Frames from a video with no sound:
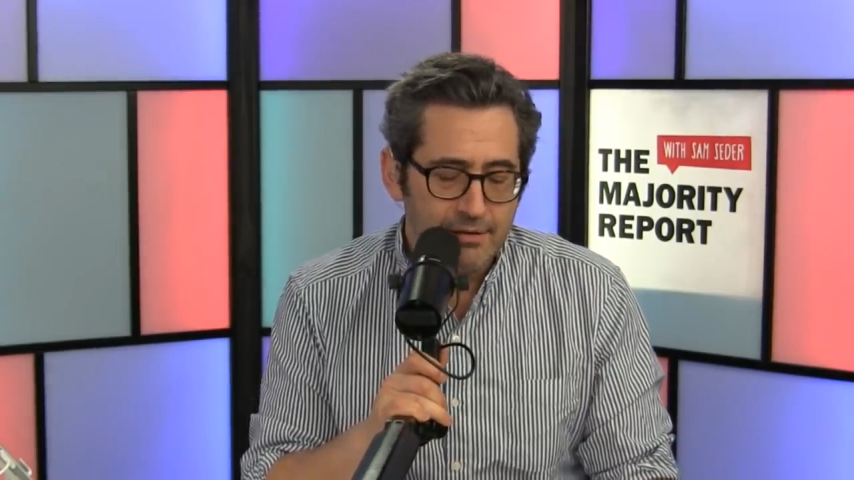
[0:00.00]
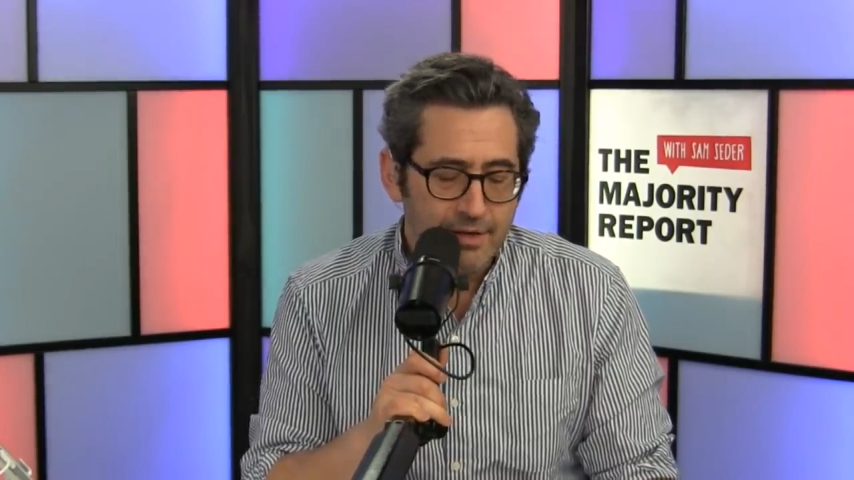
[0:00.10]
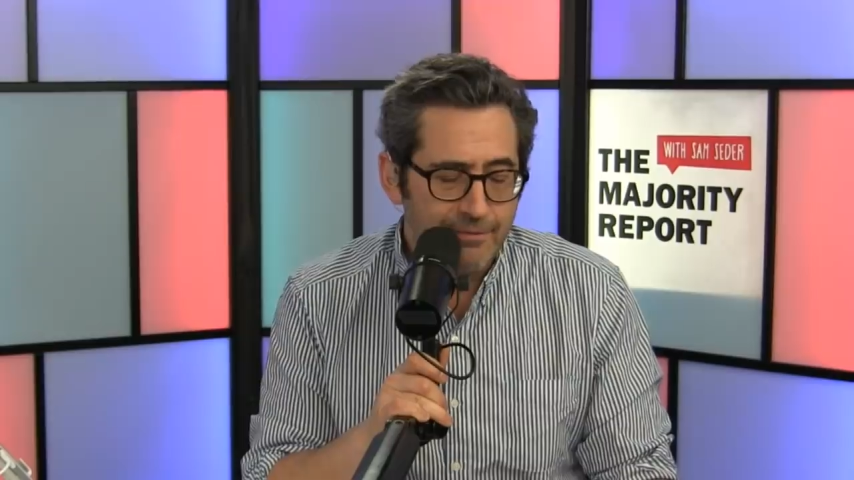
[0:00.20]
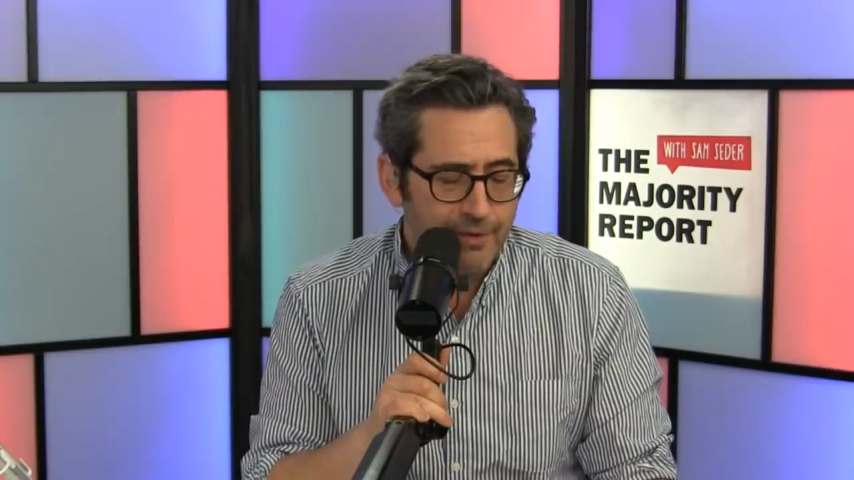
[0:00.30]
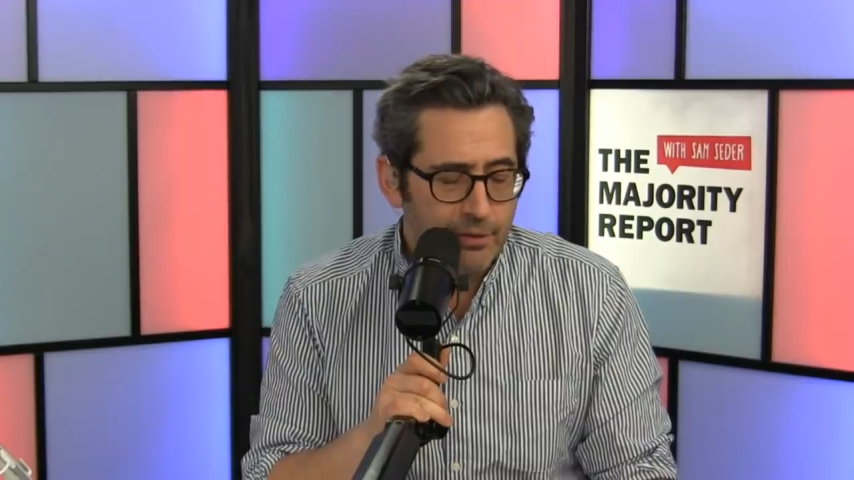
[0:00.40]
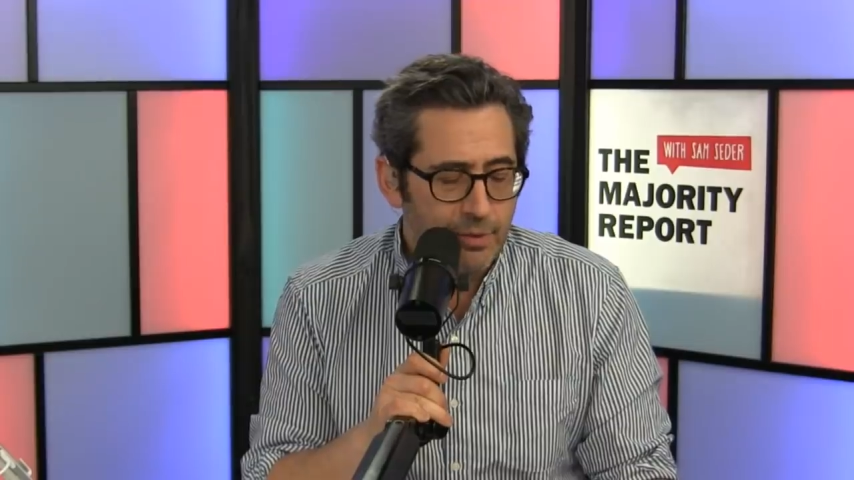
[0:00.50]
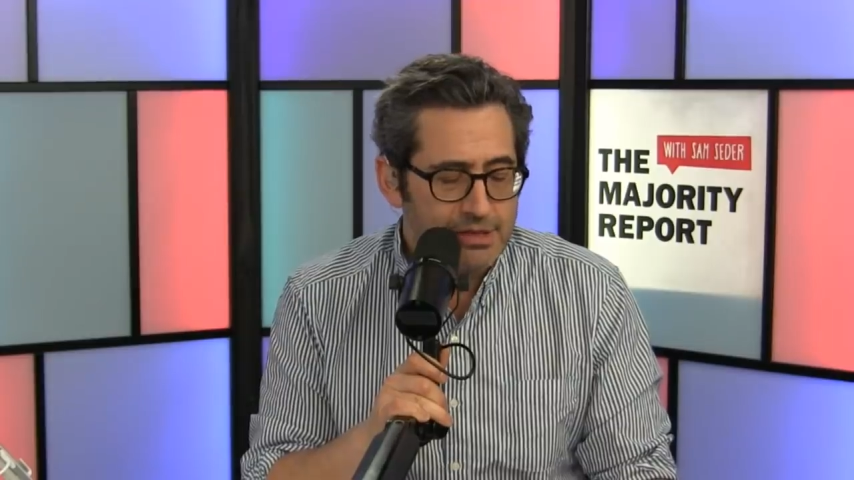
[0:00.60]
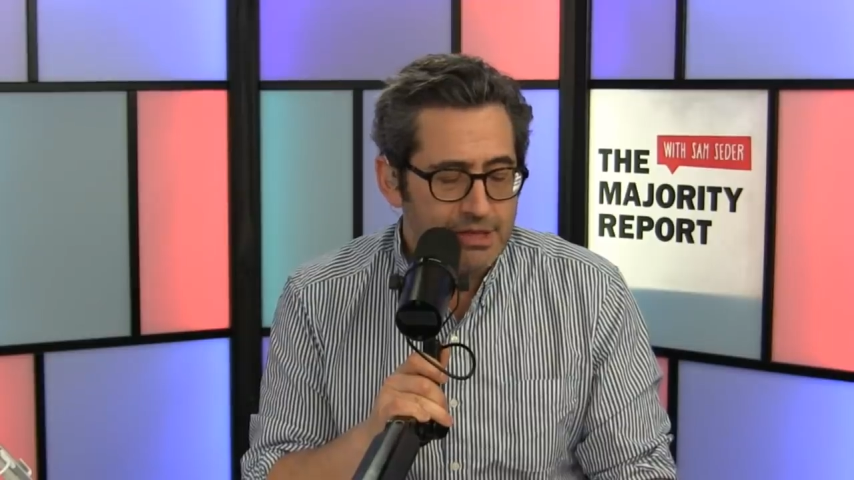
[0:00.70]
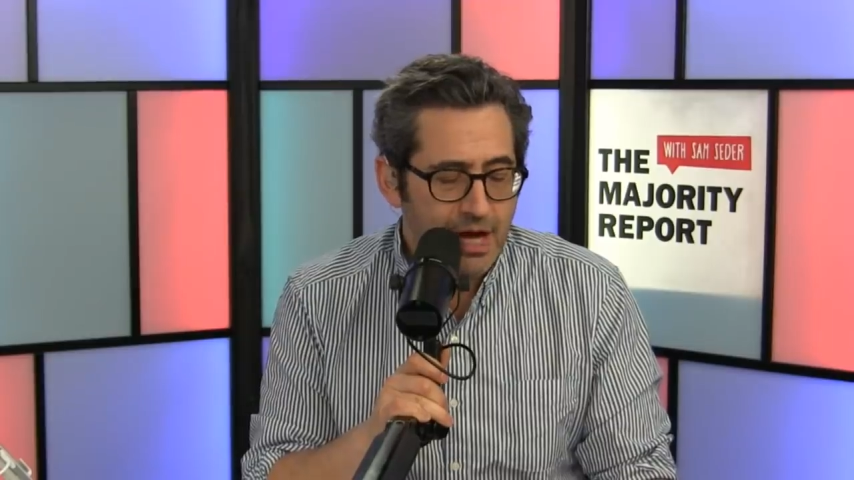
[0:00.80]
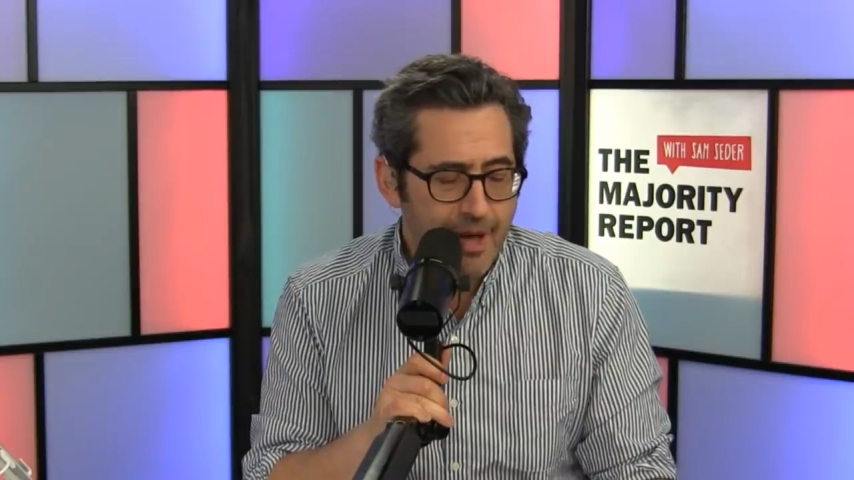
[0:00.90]
Redfield
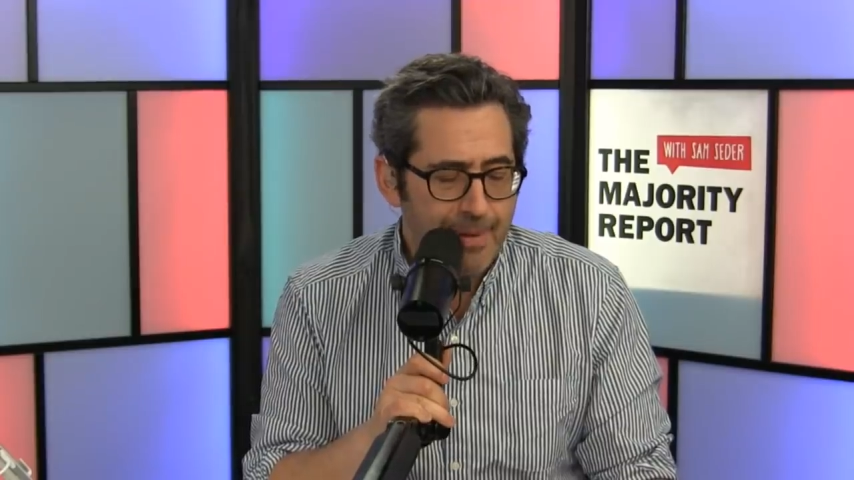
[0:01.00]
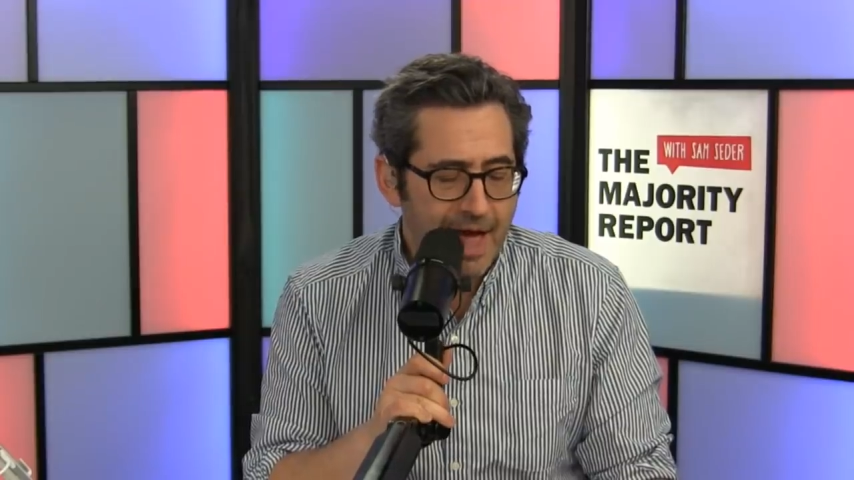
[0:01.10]
was a top